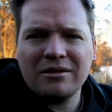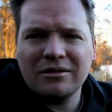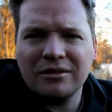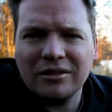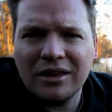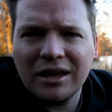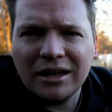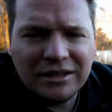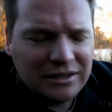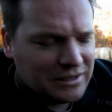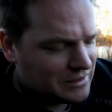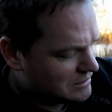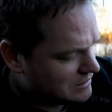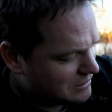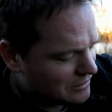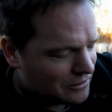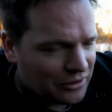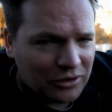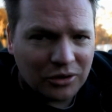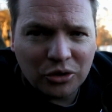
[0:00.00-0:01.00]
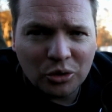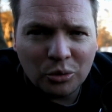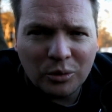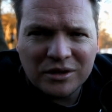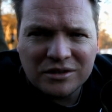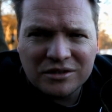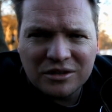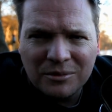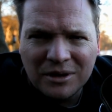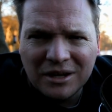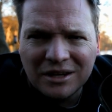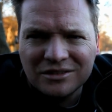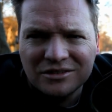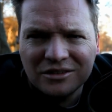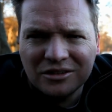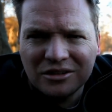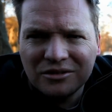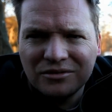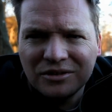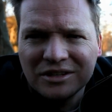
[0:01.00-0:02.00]
That is the winter mix,
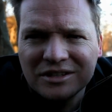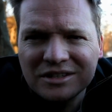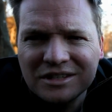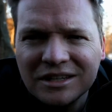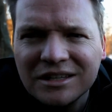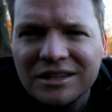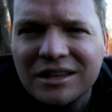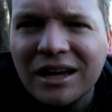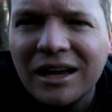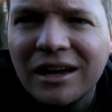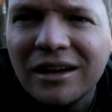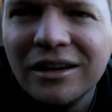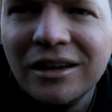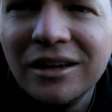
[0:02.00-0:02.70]
and if you see that,